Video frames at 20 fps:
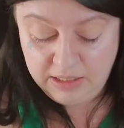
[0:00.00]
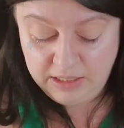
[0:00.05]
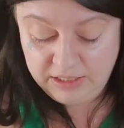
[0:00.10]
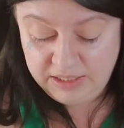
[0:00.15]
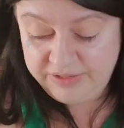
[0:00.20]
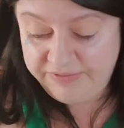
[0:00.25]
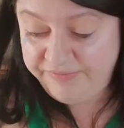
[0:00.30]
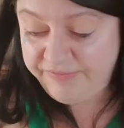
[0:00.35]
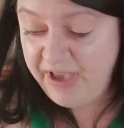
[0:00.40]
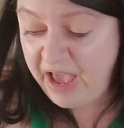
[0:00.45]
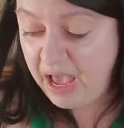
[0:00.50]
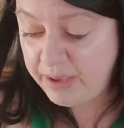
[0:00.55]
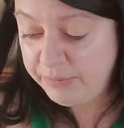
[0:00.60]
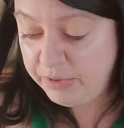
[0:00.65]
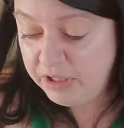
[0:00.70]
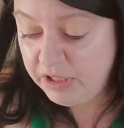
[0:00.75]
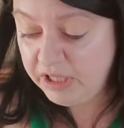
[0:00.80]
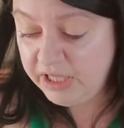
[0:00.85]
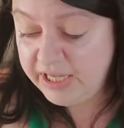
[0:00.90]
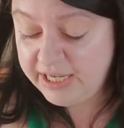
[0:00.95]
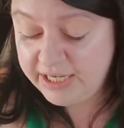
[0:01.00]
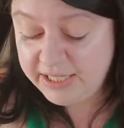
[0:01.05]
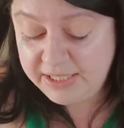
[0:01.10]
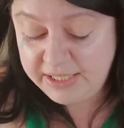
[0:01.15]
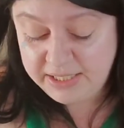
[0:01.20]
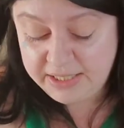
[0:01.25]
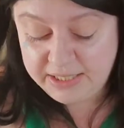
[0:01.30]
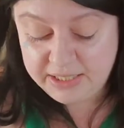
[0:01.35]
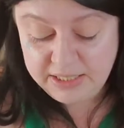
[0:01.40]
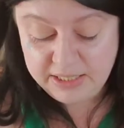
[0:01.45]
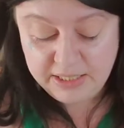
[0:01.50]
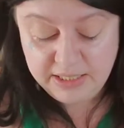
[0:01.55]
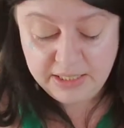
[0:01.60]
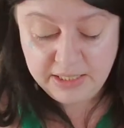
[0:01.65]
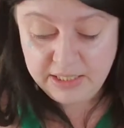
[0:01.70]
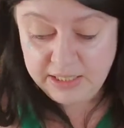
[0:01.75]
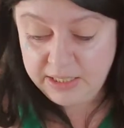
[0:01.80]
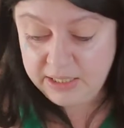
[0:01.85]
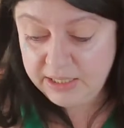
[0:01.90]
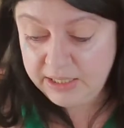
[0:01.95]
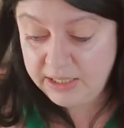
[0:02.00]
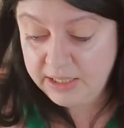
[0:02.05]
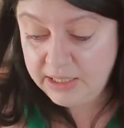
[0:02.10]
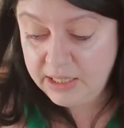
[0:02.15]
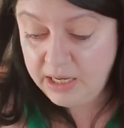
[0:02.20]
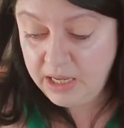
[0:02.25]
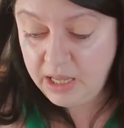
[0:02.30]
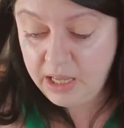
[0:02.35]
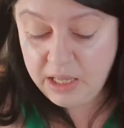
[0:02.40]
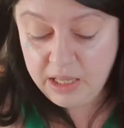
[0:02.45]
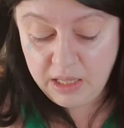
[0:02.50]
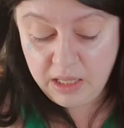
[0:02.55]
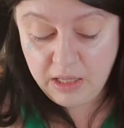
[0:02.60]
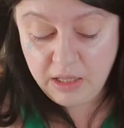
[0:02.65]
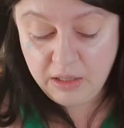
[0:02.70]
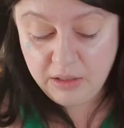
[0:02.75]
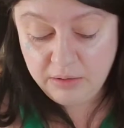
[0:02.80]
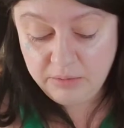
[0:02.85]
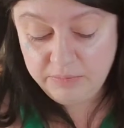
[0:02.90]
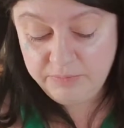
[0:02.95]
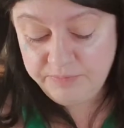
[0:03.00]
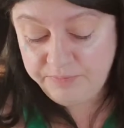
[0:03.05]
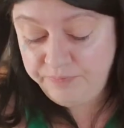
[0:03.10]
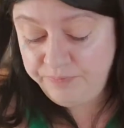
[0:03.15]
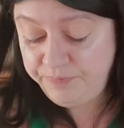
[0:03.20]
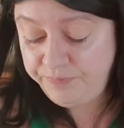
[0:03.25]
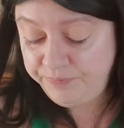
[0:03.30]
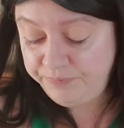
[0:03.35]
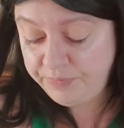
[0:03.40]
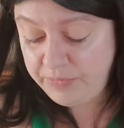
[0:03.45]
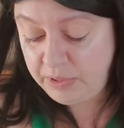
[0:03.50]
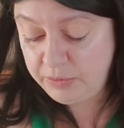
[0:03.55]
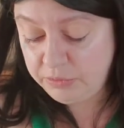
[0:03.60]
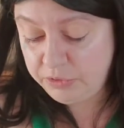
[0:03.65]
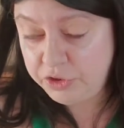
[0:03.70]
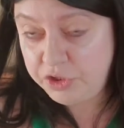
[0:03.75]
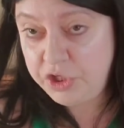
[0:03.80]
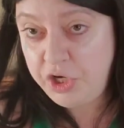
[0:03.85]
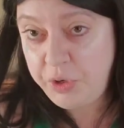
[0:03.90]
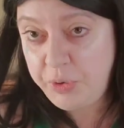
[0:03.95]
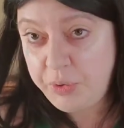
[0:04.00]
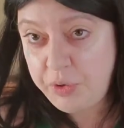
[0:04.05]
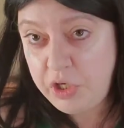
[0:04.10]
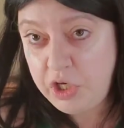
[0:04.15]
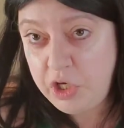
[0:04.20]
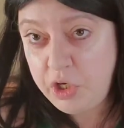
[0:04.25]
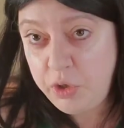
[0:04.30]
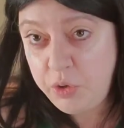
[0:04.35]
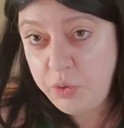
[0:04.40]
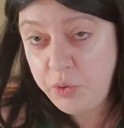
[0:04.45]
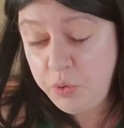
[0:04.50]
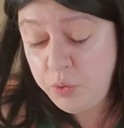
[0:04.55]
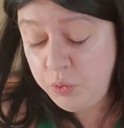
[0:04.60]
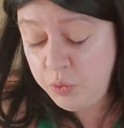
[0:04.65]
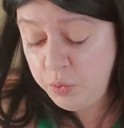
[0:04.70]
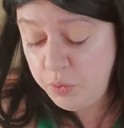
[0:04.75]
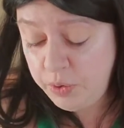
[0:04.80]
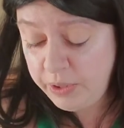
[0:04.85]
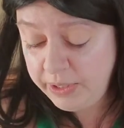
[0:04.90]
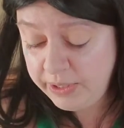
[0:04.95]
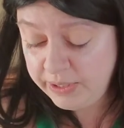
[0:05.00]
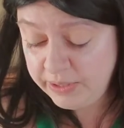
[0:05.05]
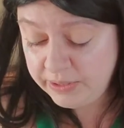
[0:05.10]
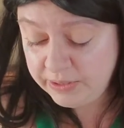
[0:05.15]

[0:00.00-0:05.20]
It's fabulous. Um, I will show you